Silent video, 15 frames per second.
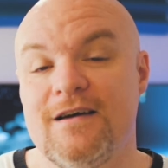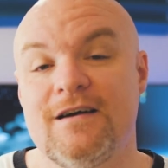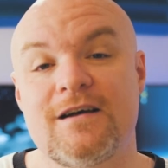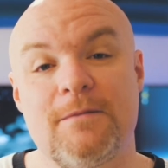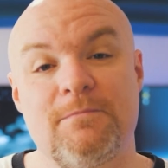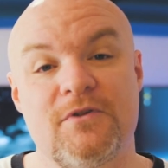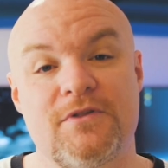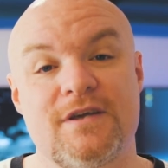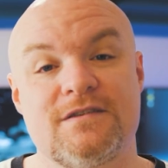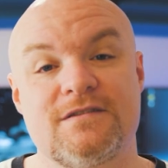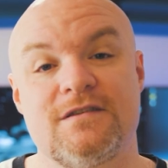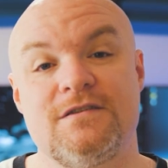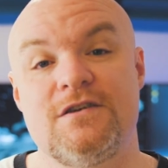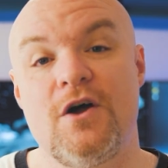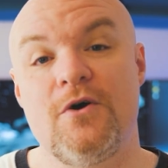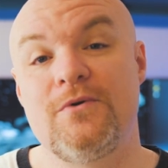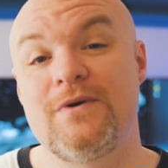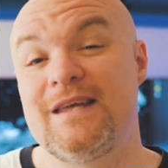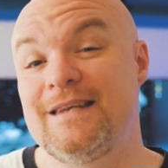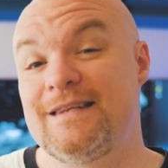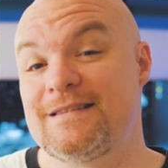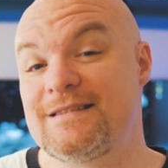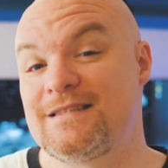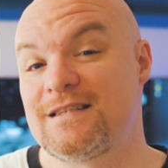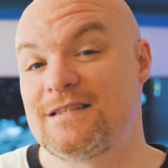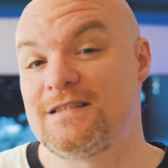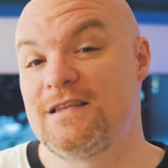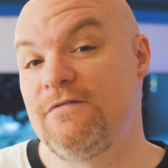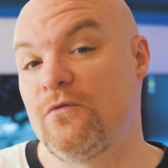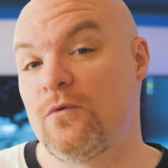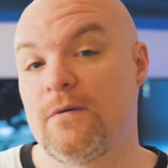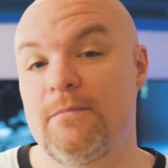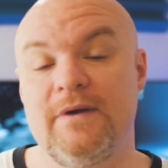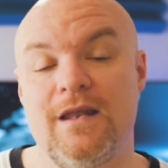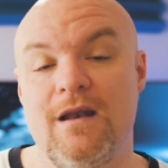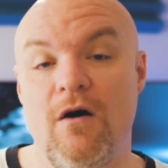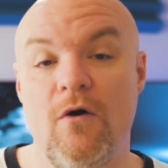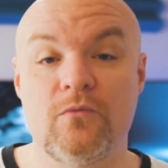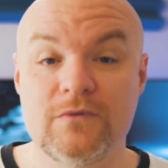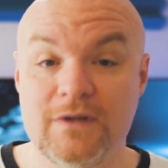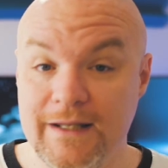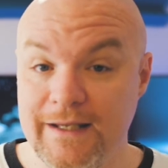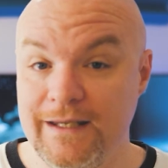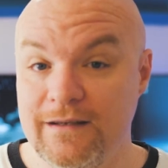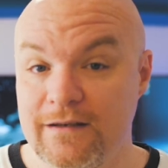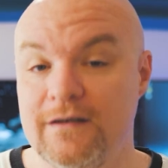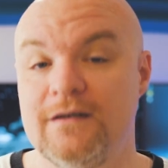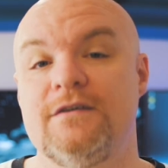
A couple things to note, it is 64-bit only,